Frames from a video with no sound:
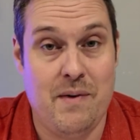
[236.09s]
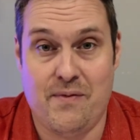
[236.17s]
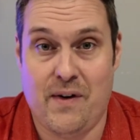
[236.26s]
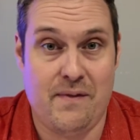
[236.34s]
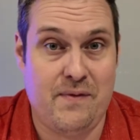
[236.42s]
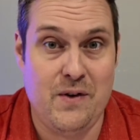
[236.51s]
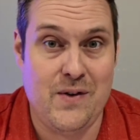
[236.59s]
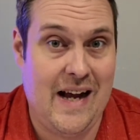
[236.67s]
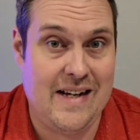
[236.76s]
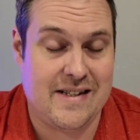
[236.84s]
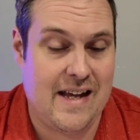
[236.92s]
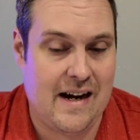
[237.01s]
But for a few
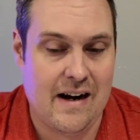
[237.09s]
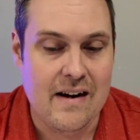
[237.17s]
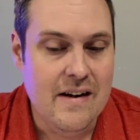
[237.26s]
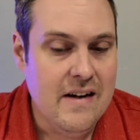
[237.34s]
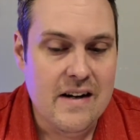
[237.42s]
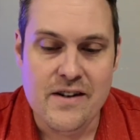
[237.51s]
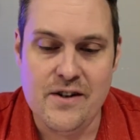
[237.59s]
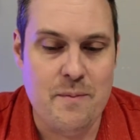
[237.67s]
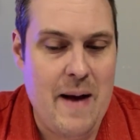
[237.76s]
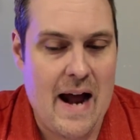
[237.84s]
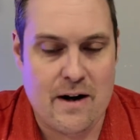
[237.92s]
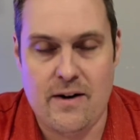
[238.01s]
days there, new
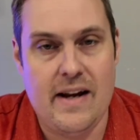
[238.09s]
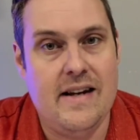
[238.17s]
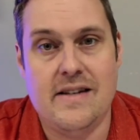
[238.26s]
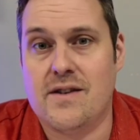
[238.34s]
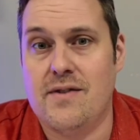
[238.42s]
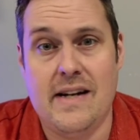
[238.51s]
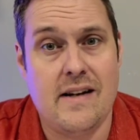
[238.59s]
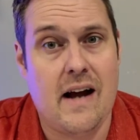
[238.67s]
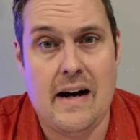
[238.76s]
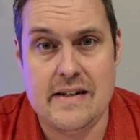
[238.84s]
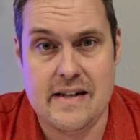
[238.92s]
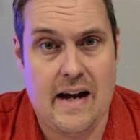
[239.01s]
batteries, clean
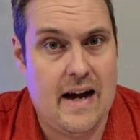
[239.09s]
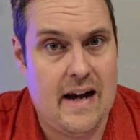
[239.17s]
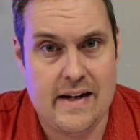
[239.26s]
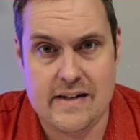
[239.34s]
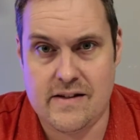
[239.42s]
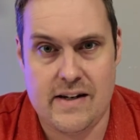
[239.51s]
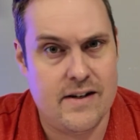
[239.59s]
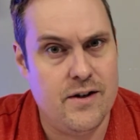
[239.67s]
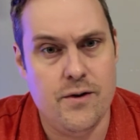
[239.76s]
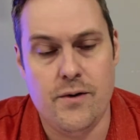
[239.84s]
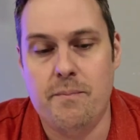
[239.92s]
contacts, like new